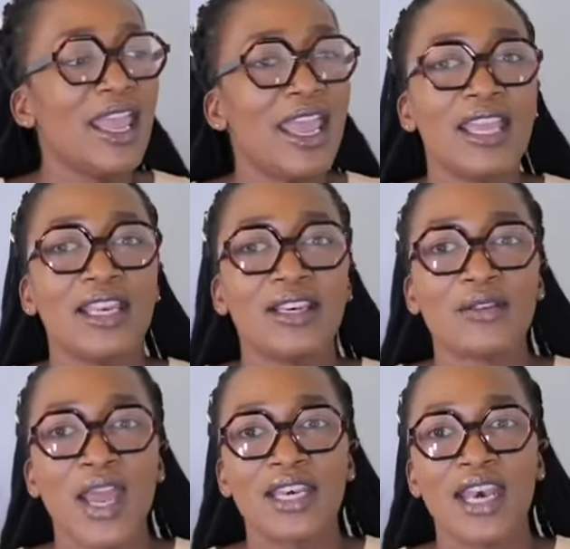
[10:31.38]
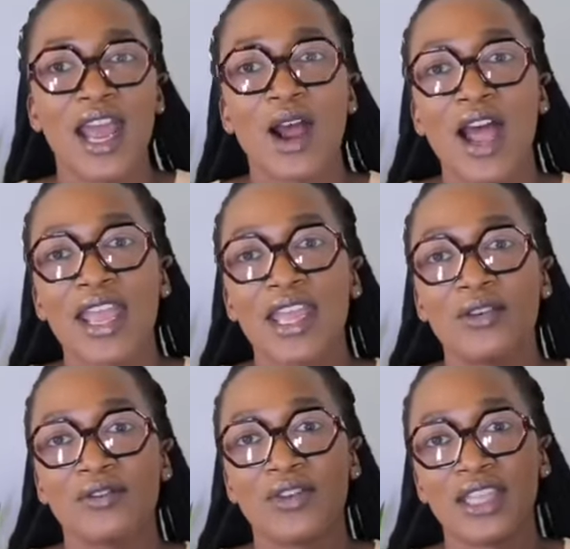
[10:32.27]
and right now I
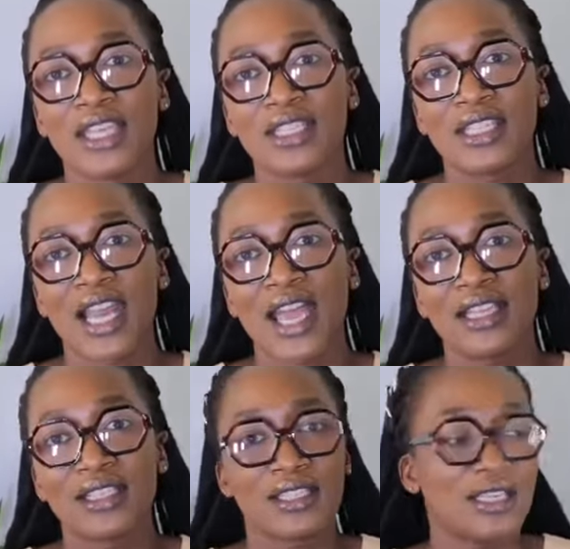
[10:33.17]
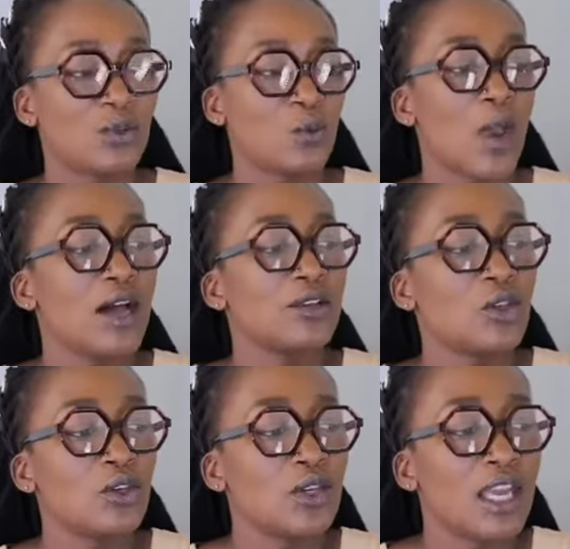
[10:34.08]
have this light as well.
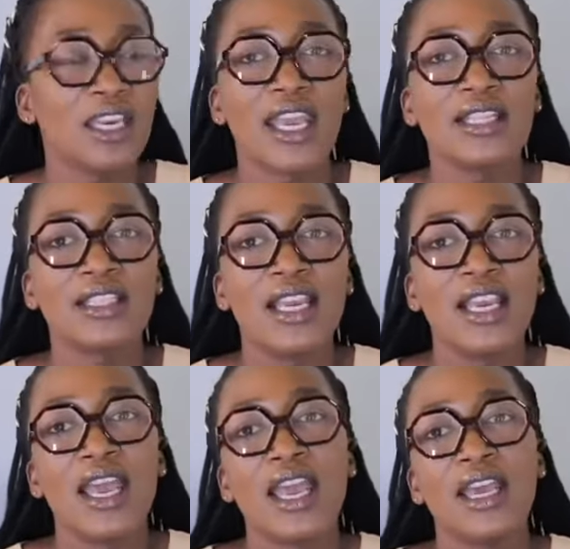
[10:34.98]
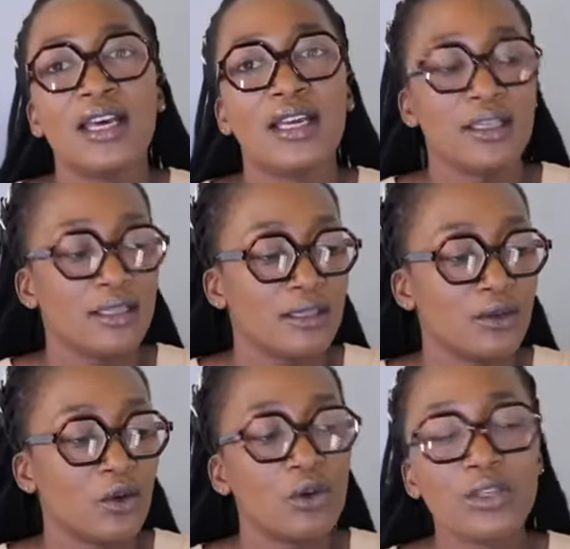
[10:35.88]
So you can get
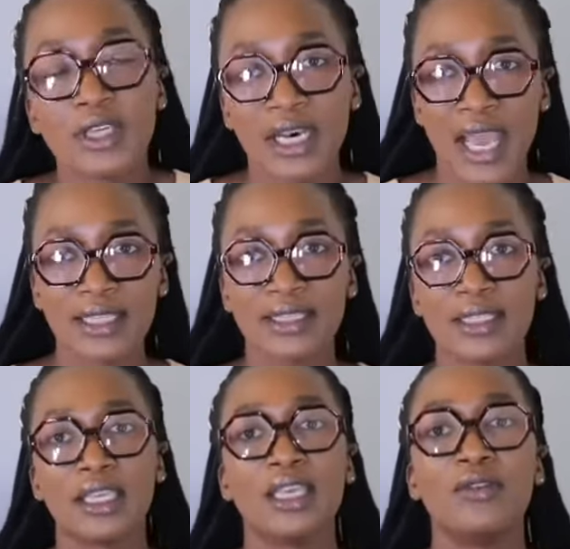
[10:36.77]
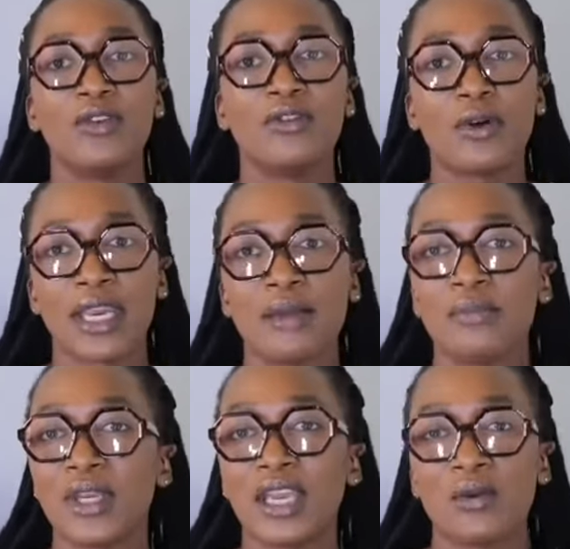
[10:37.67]
good lighting even for
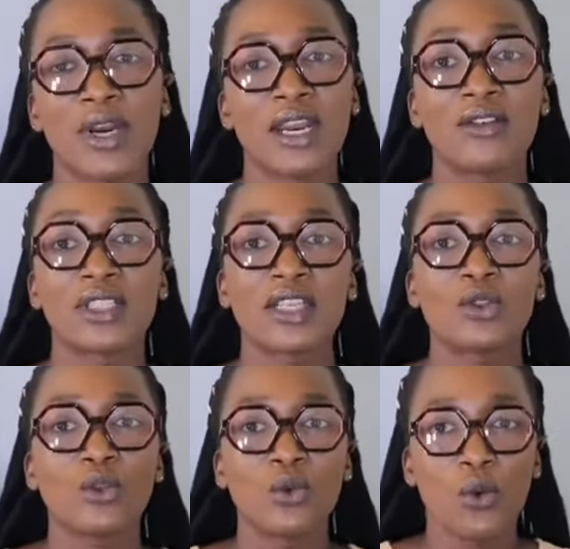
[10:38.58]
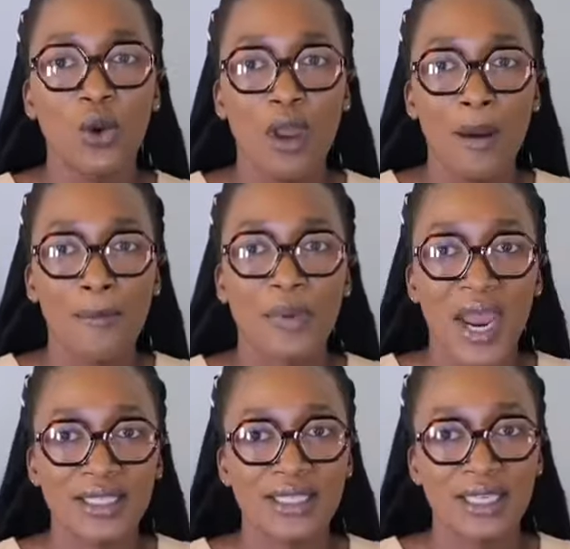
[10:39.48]
camping and whatever, just to
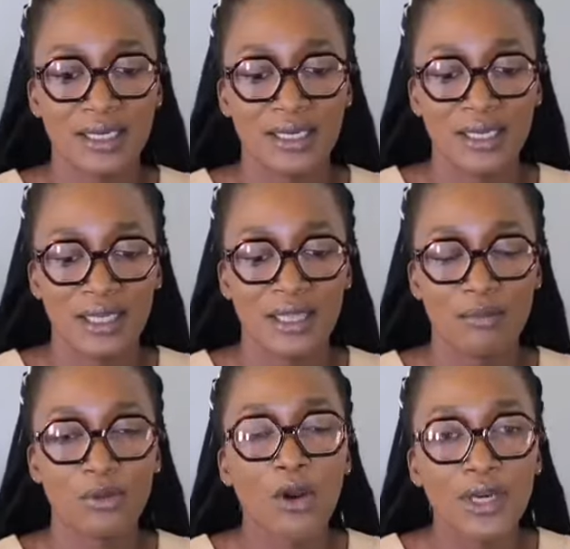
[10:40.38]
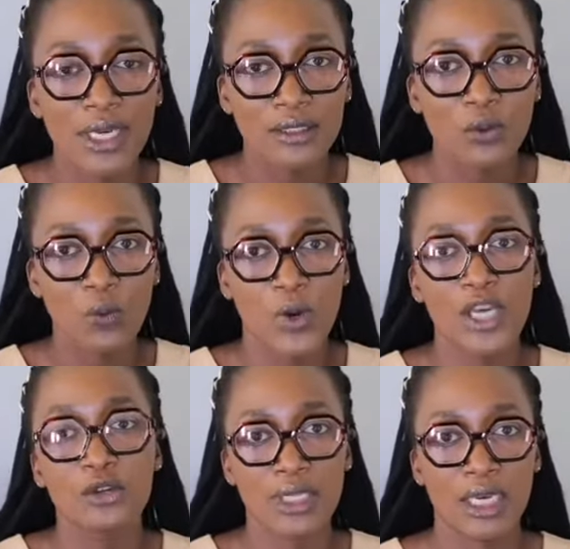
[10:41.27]
brighten the product
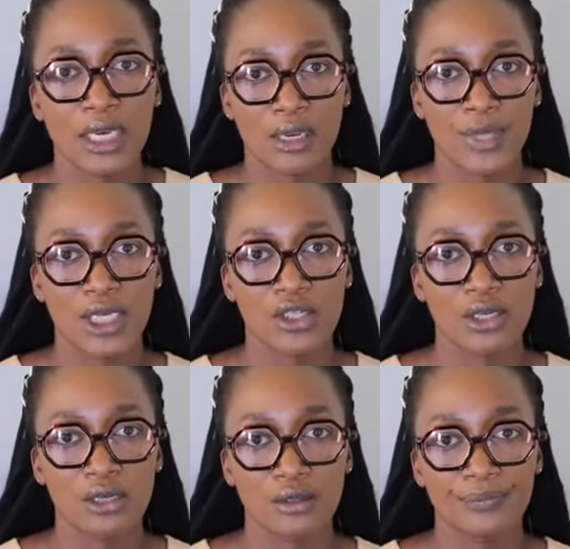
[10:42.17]
when you're taking a picture.